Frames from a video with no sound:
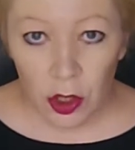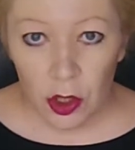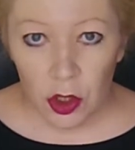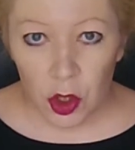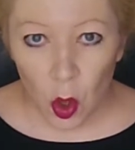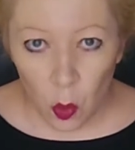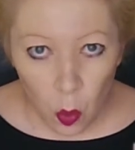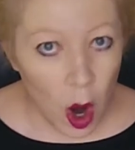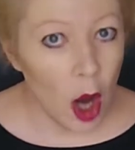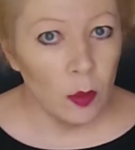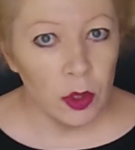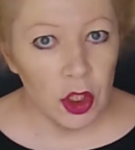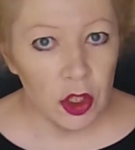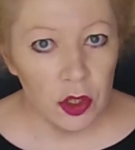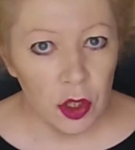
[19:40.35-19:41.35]
So why
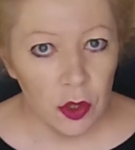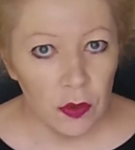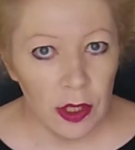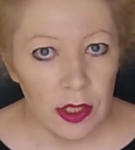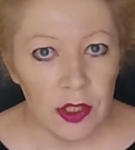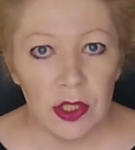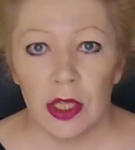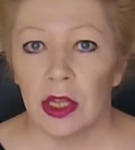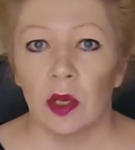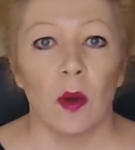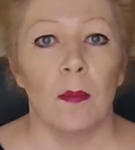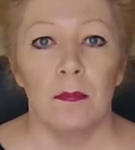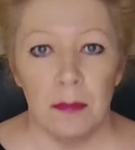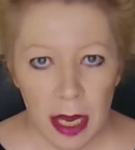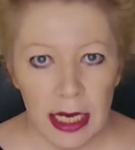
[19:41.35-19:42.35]
would you do this? There are
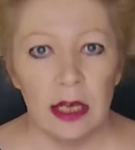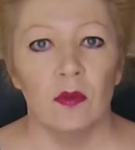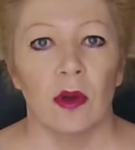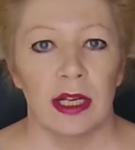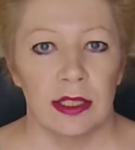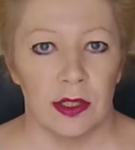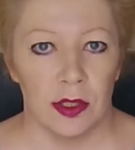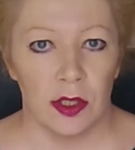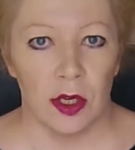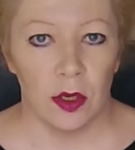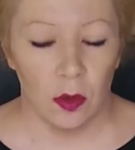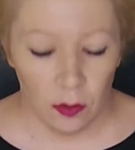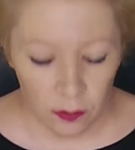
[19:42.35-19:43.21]
many reasons to do